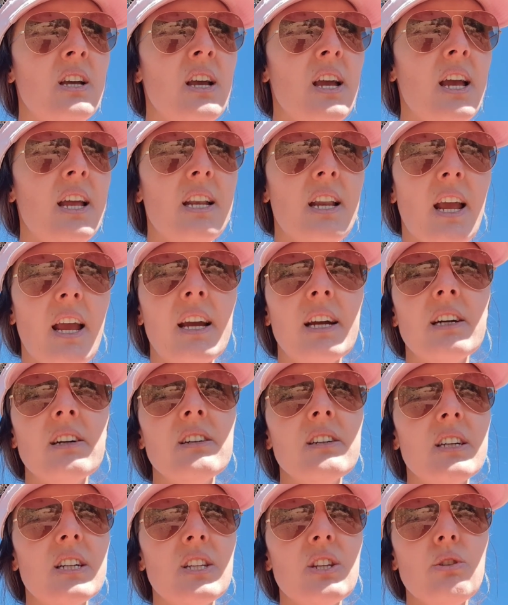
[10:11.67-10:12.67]
an
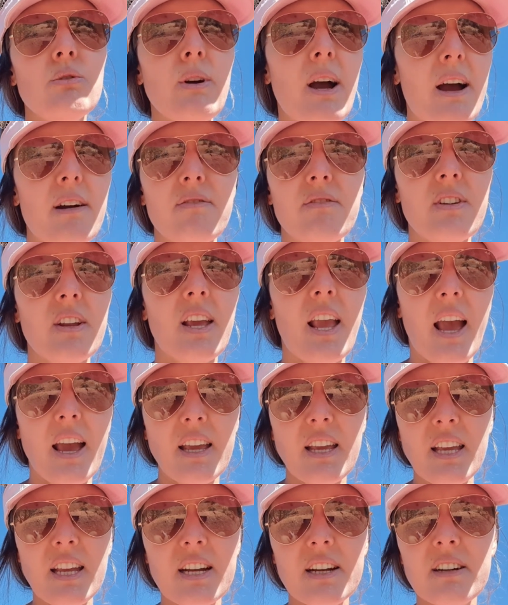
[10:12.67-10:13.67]
error and you have to get
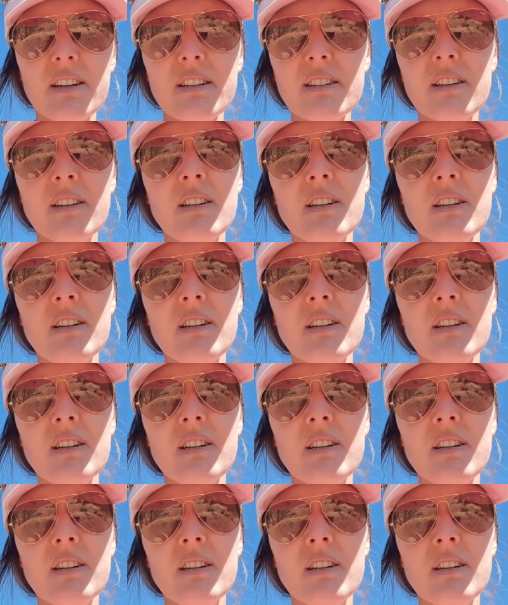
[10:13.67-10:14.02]
here.